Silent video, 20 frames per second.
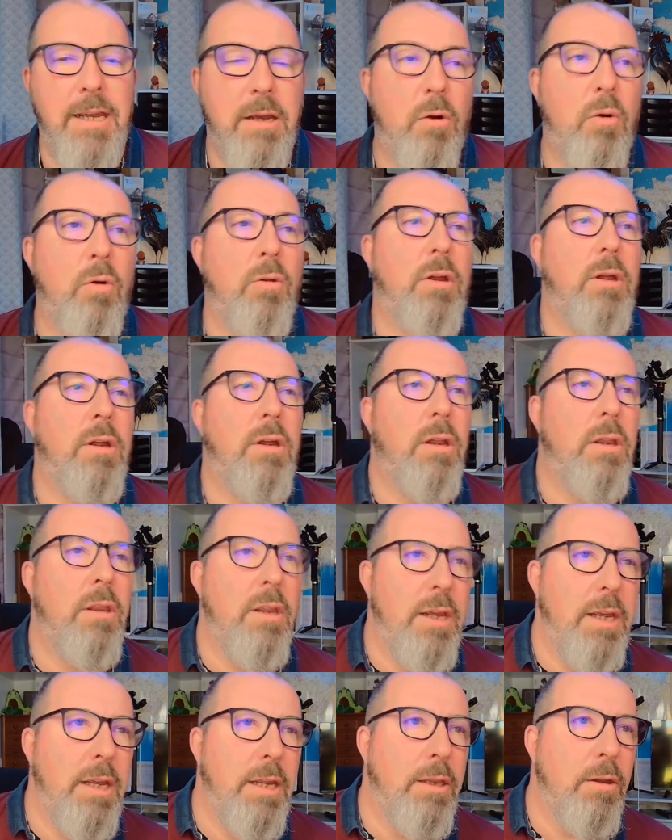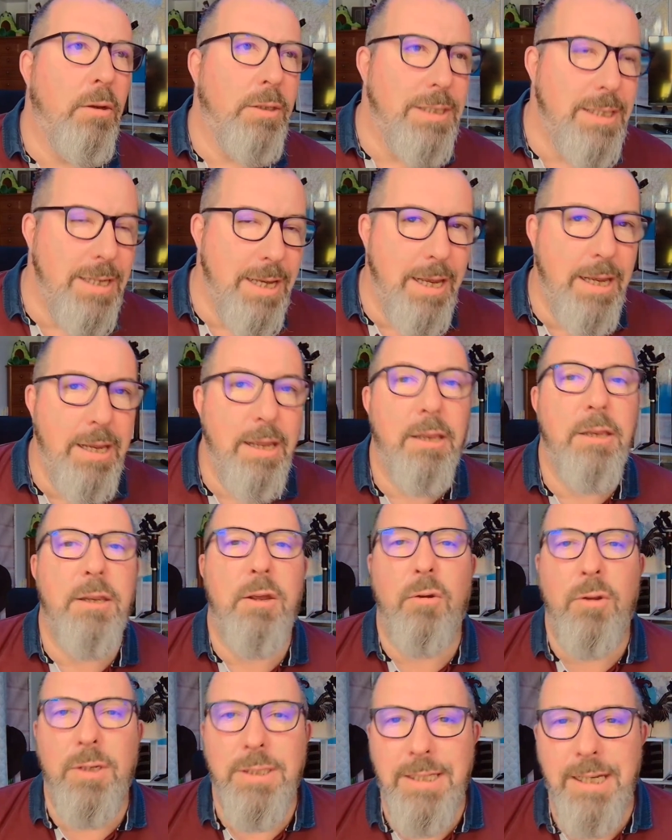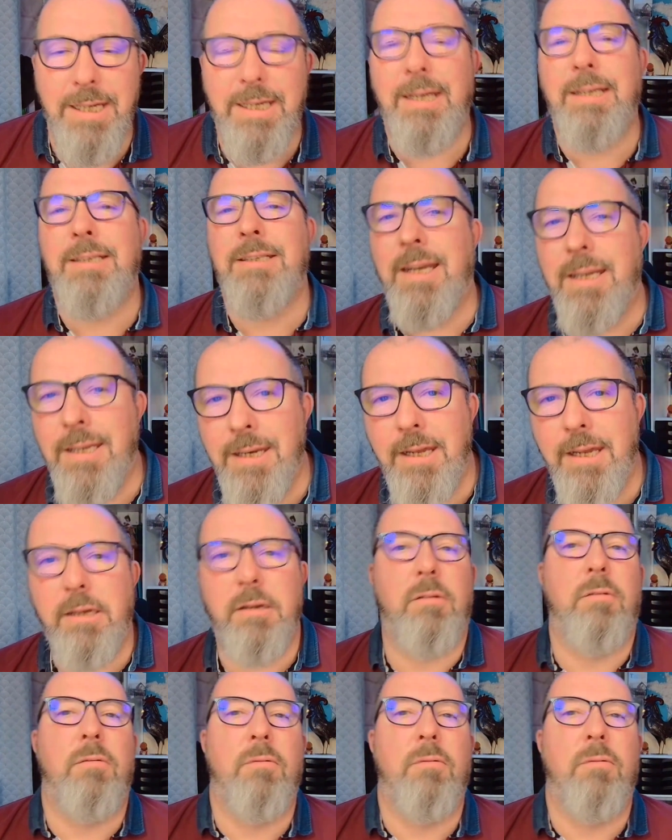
or the Dossier Diagnostic Technique,